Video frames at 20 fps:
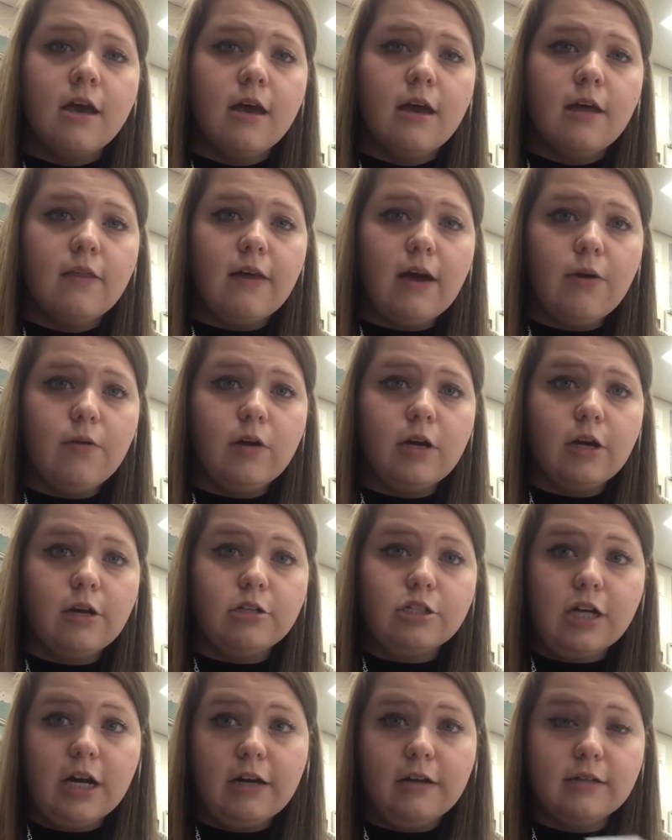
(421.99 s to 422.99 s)
That way your
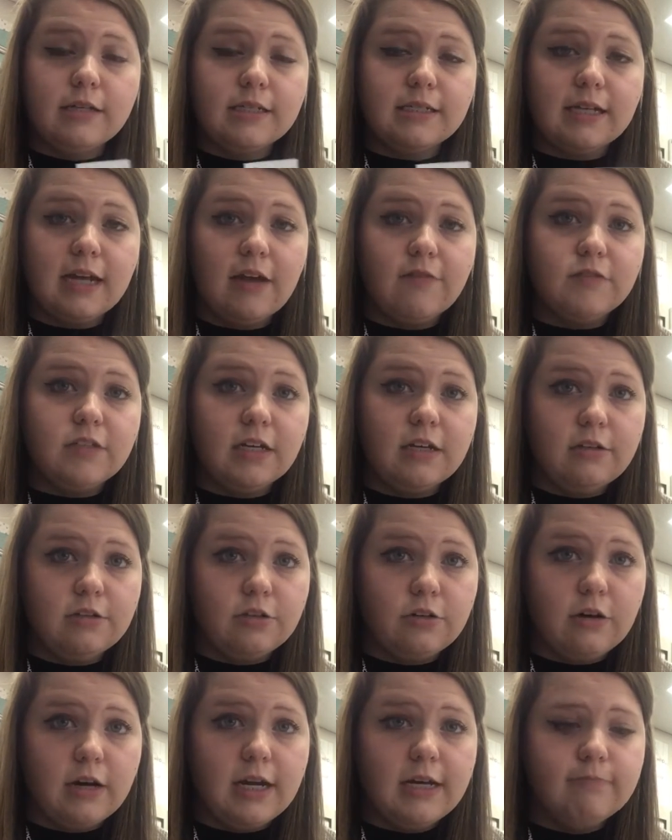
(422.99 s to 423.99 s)
child doesn't have to
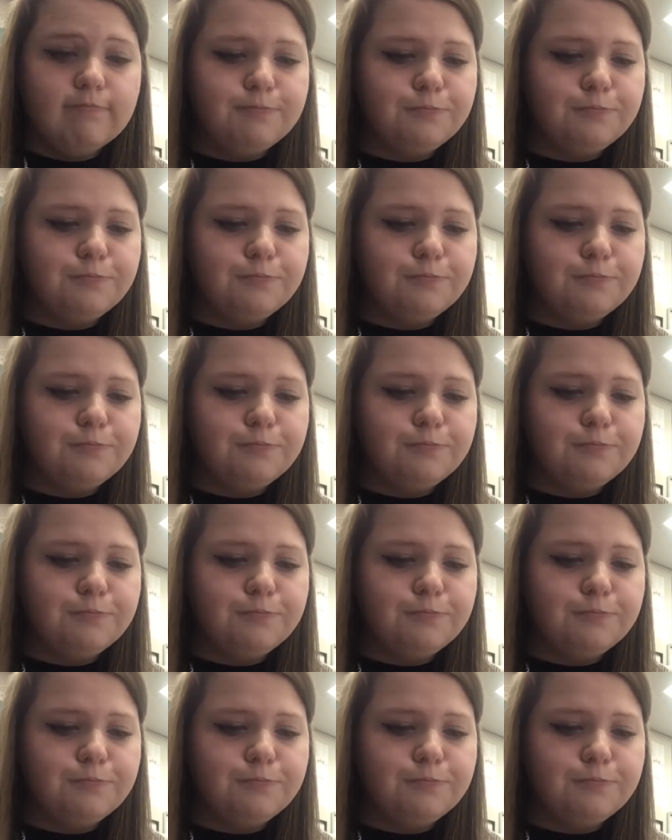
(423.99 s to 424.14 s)
enter it.